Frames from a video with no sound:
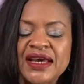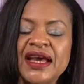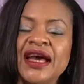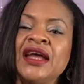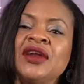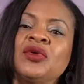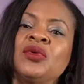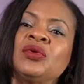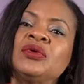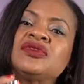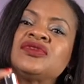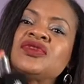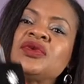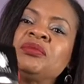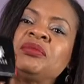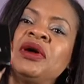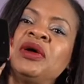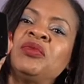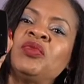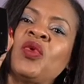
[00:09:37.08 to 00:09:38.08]
And also
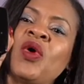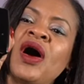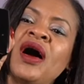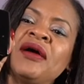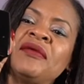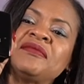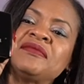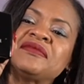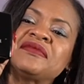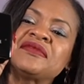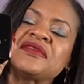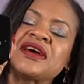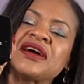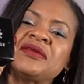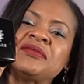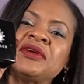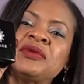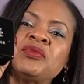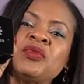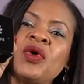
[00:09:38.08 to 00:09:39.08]
Memoir.
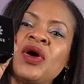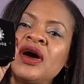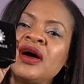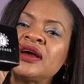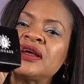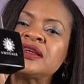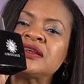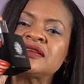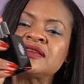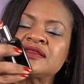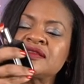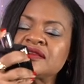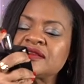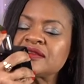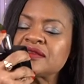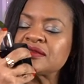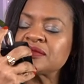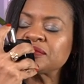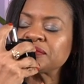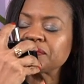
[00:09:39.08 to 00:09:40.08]
Memoir is
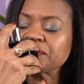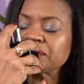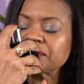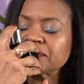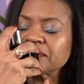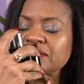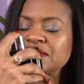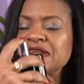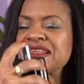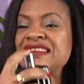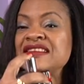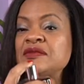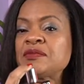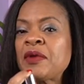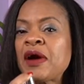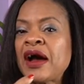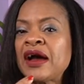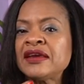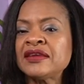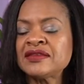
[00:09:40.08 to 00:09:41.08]

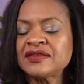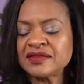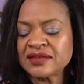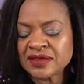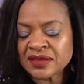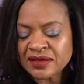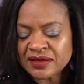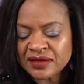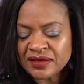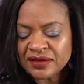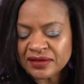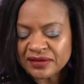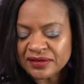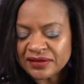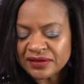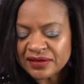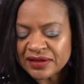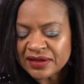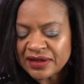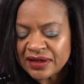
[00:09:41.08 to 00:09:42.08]
spicy.
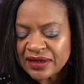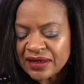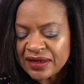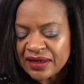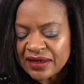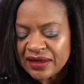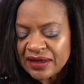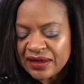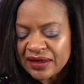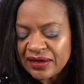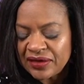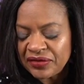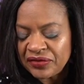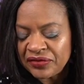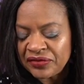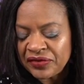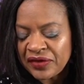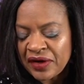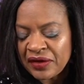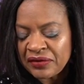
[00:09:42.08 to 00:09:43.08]

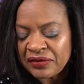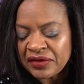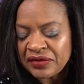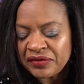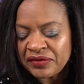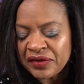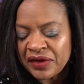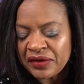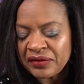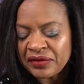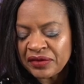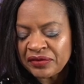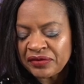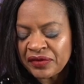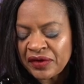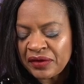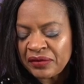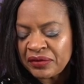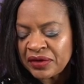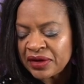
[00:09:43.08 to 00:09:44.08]
Very, very,
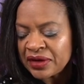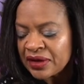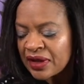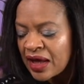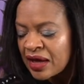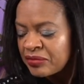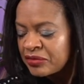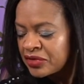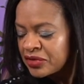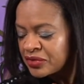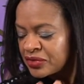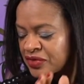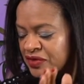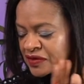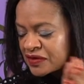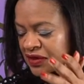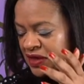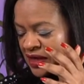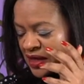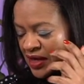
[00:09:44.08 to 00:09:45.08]
very glamorous.
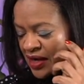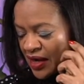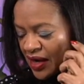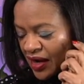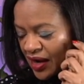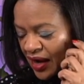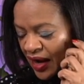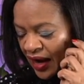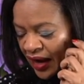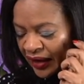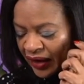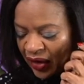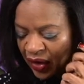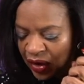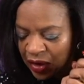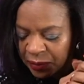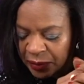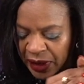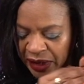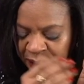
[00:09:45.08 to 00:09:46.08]
I
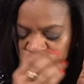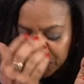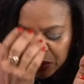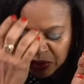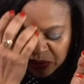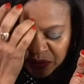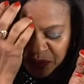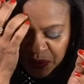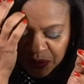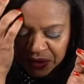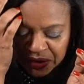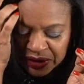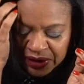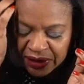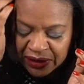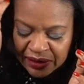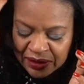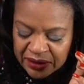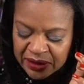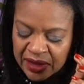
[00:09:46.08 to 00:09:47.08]
hope I'm not
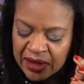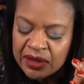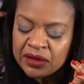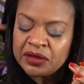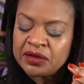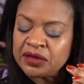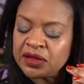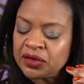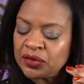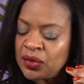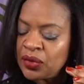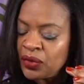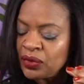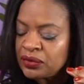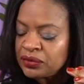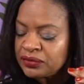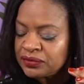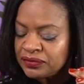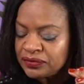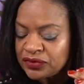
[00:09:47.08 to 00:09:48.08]
forgetting anything.
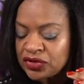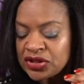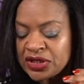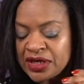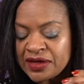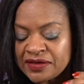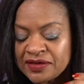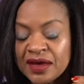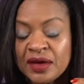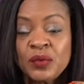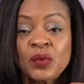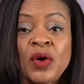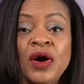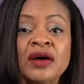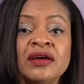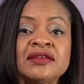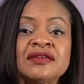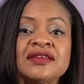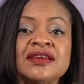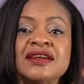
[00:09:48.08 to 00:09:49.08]
Oh, yes, I
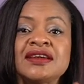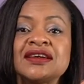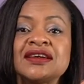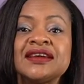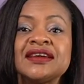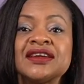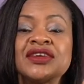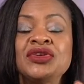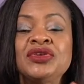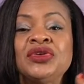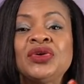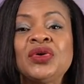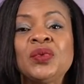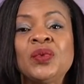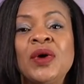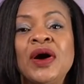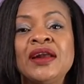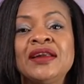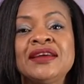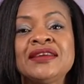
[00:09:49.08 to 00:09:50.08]
was. You know
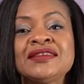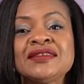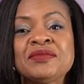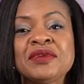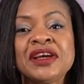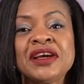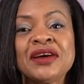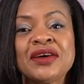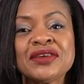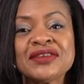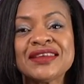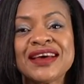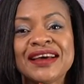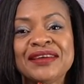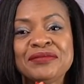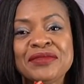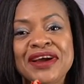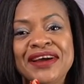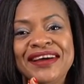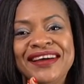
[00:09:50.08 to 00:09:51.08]
what? It's because
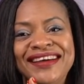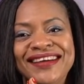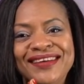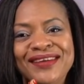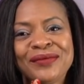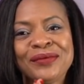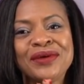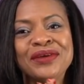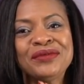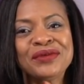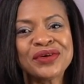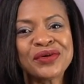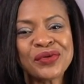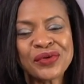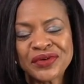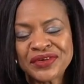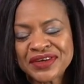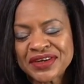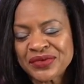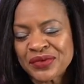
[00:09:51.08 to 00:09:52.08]
I'm
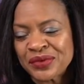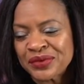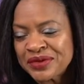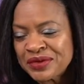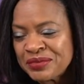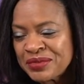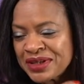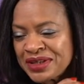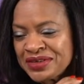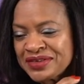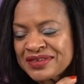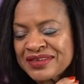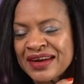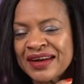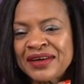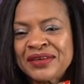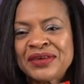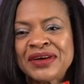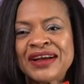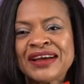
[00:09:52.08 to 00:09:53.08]
re-recording all the videos that I
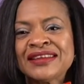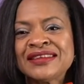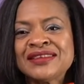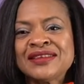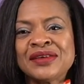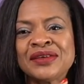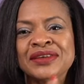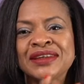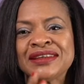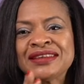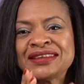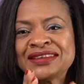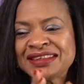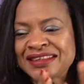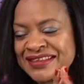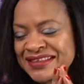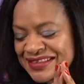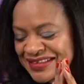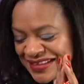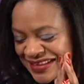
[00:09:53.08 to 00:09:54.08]
had done, and
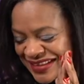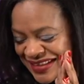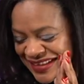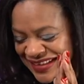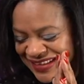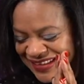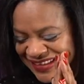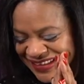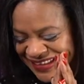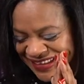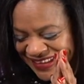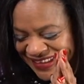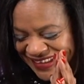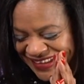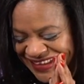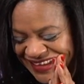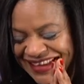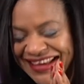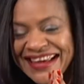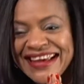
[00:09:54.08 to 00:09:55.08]
it's
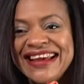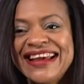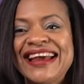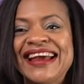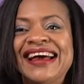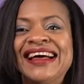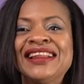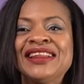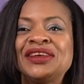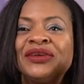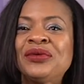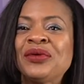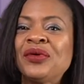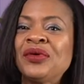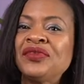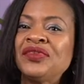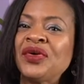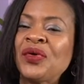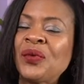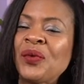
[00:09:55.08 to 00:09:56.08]
a little
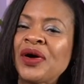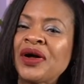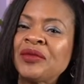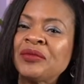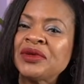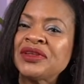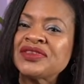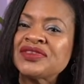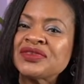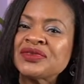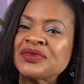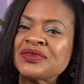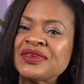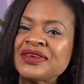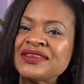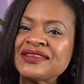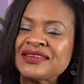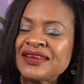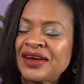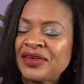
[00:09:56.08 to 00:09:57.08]
overwhelming to
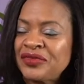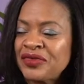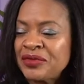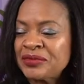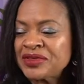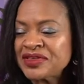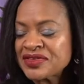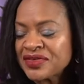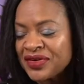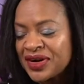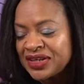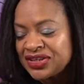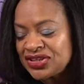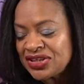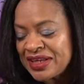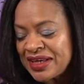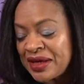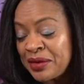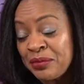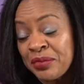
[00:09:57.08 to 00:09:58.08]
start from scratch
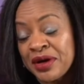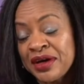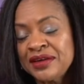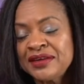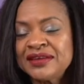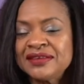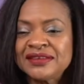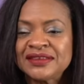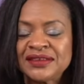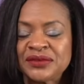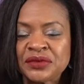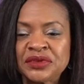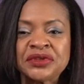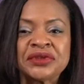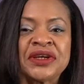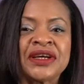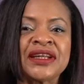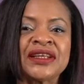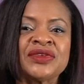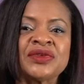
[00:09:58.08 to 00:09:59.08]
again, but you
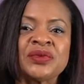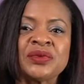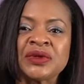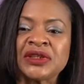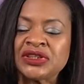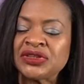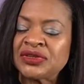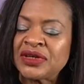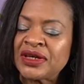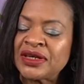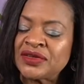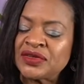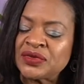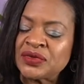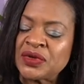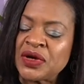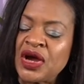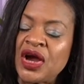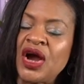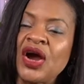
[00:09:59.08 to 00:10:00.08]
gotta do what you gotta do.
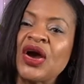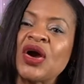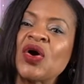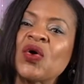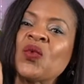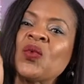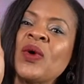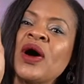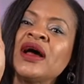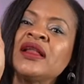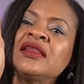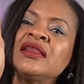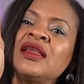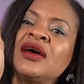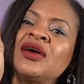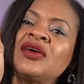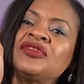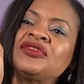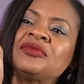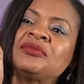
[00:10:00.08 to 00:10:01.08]
One
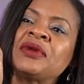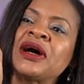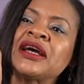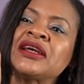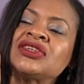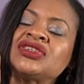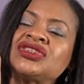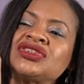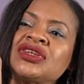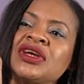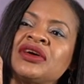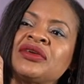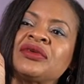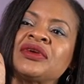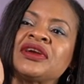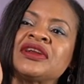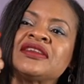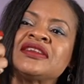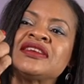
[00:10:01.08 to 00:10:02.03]
Love by Scherrer.